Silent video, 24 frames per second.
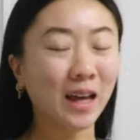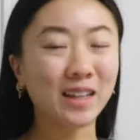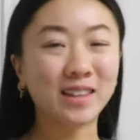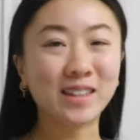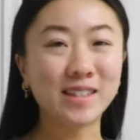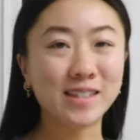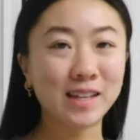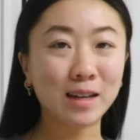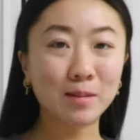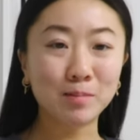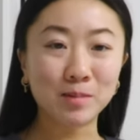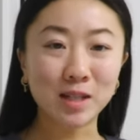At
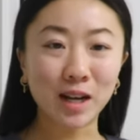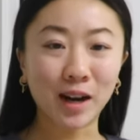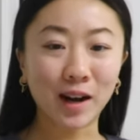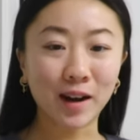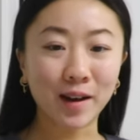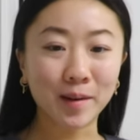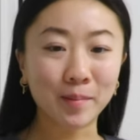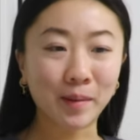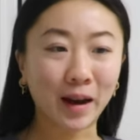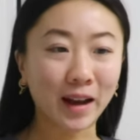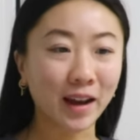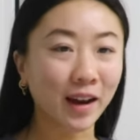the same
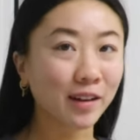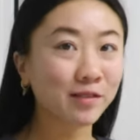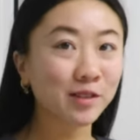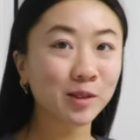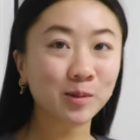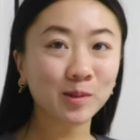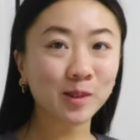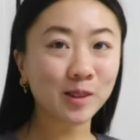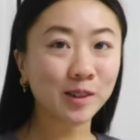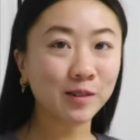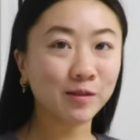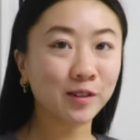time, I
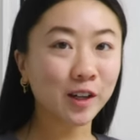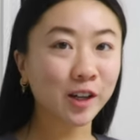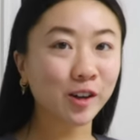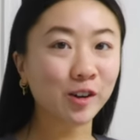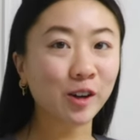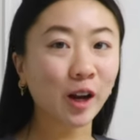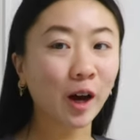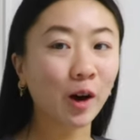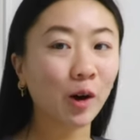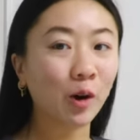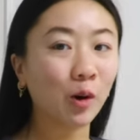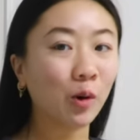haven't really
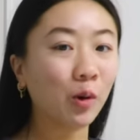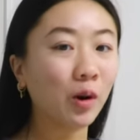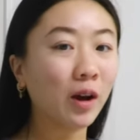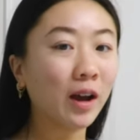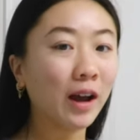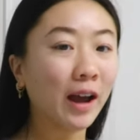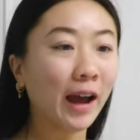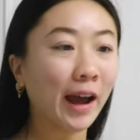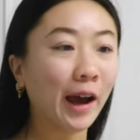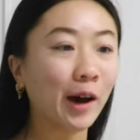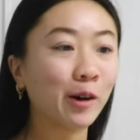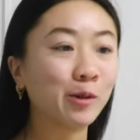figured out
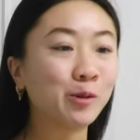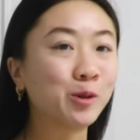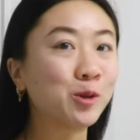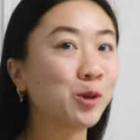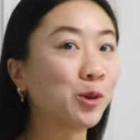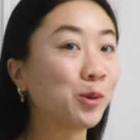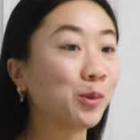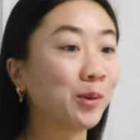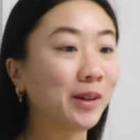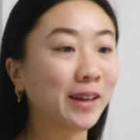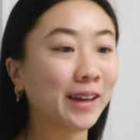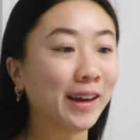how
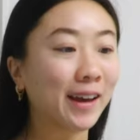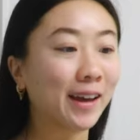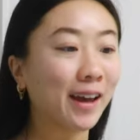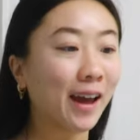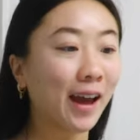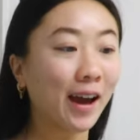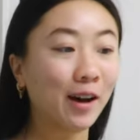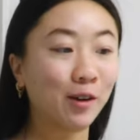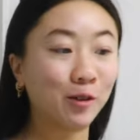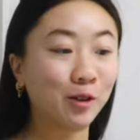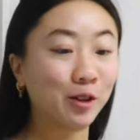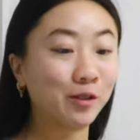to get
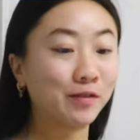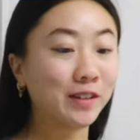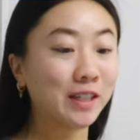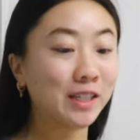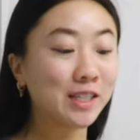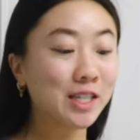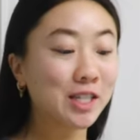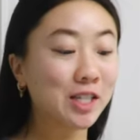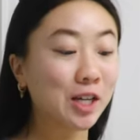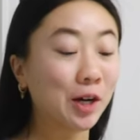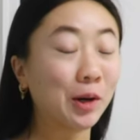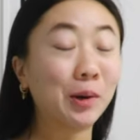out of
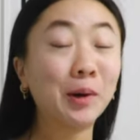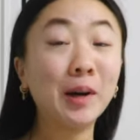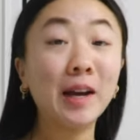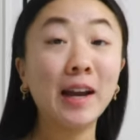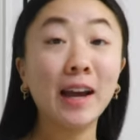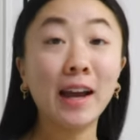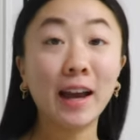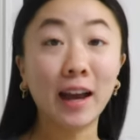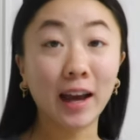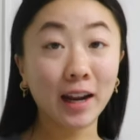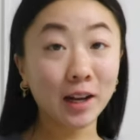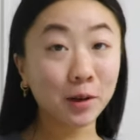it. So
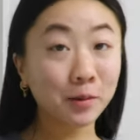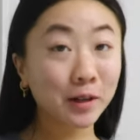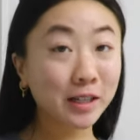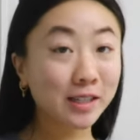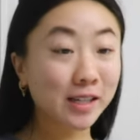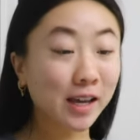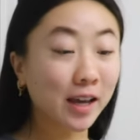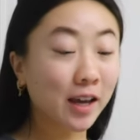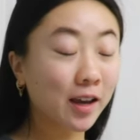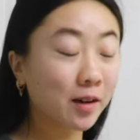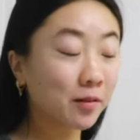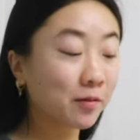
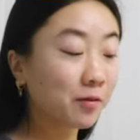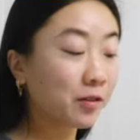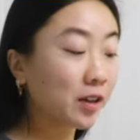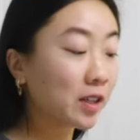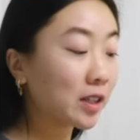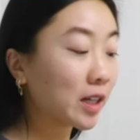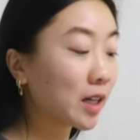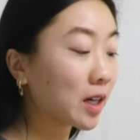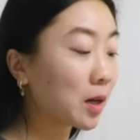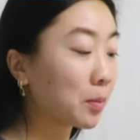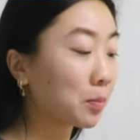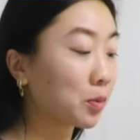anyways, I am
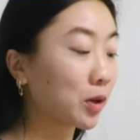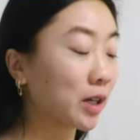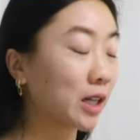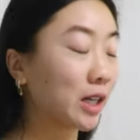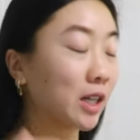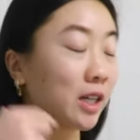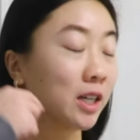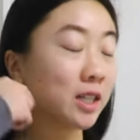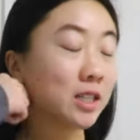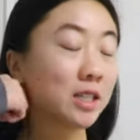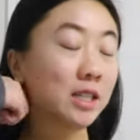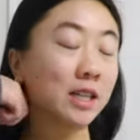feeling
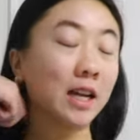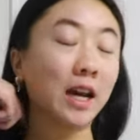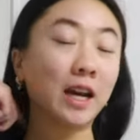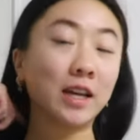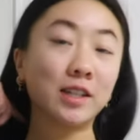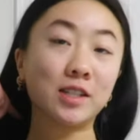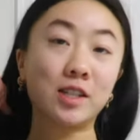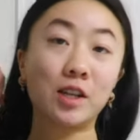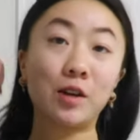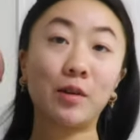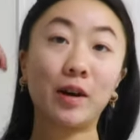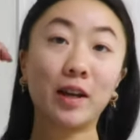pretty good
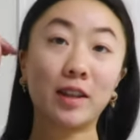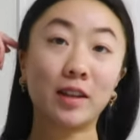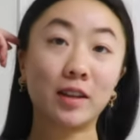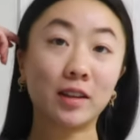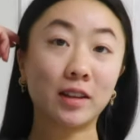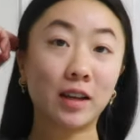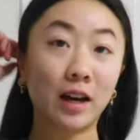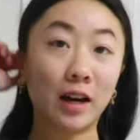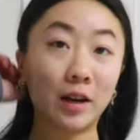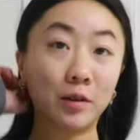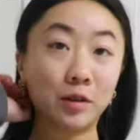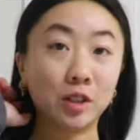today, so I
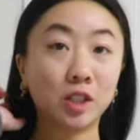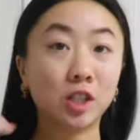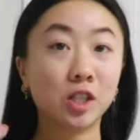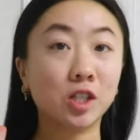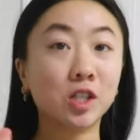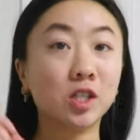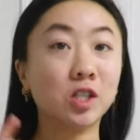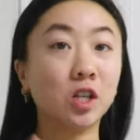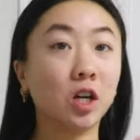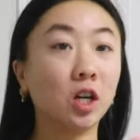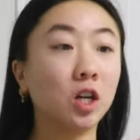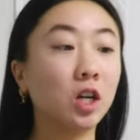thought that I would
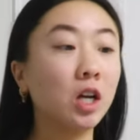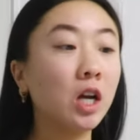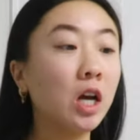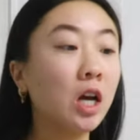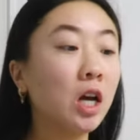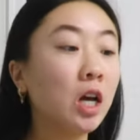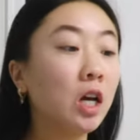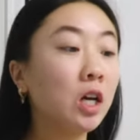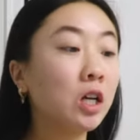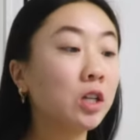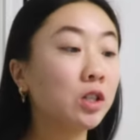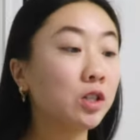just start
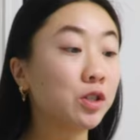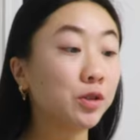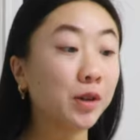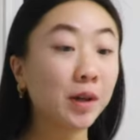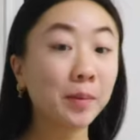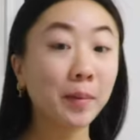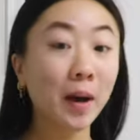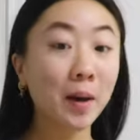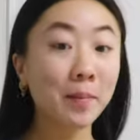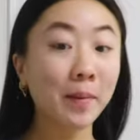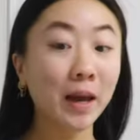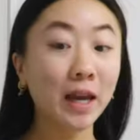
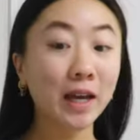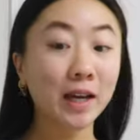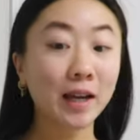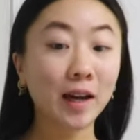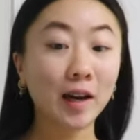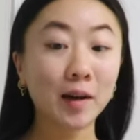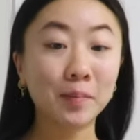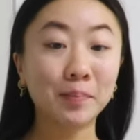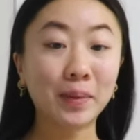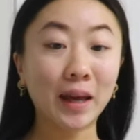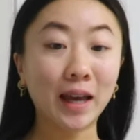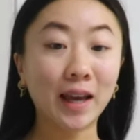doing my
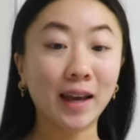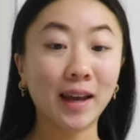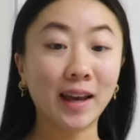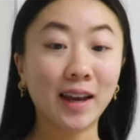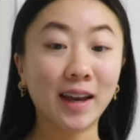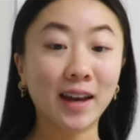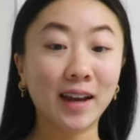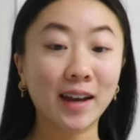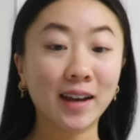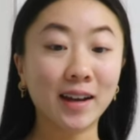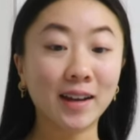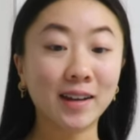makeup
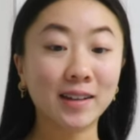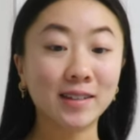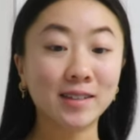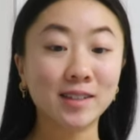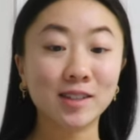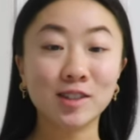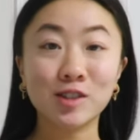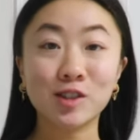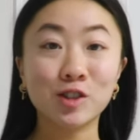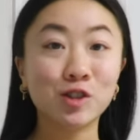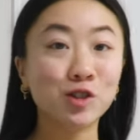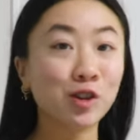and
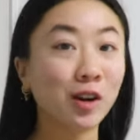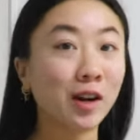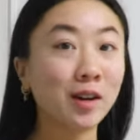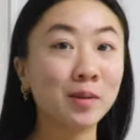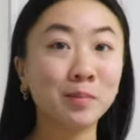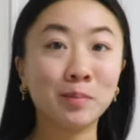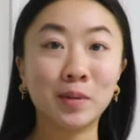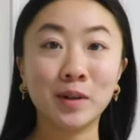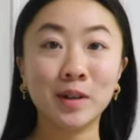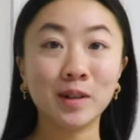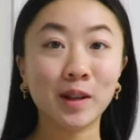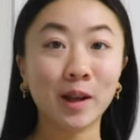just try
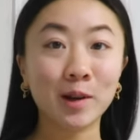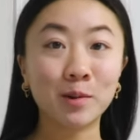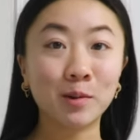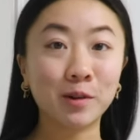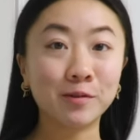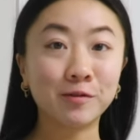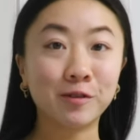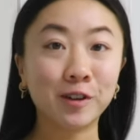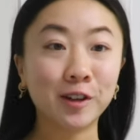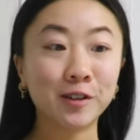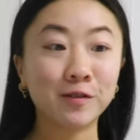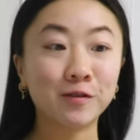and put like
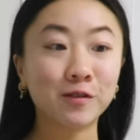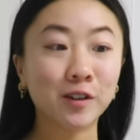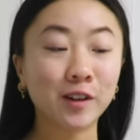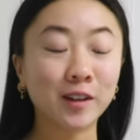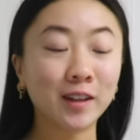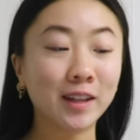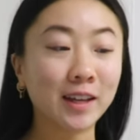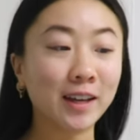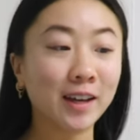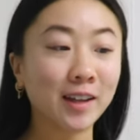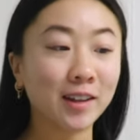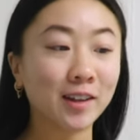one foot in front
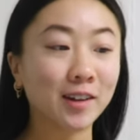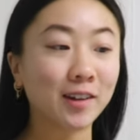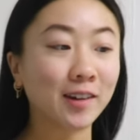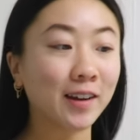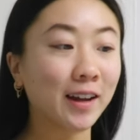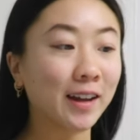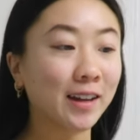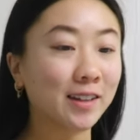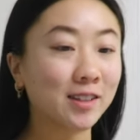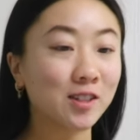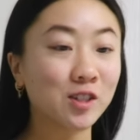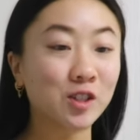of the other
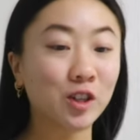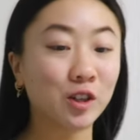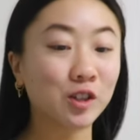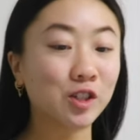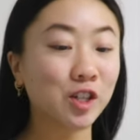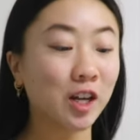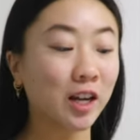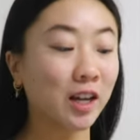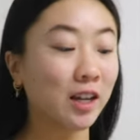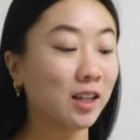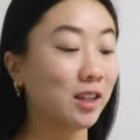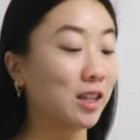and start
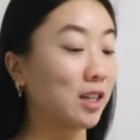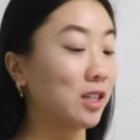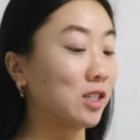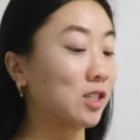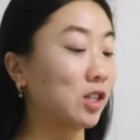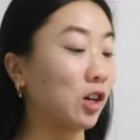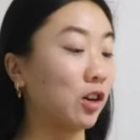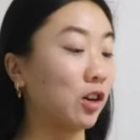checking things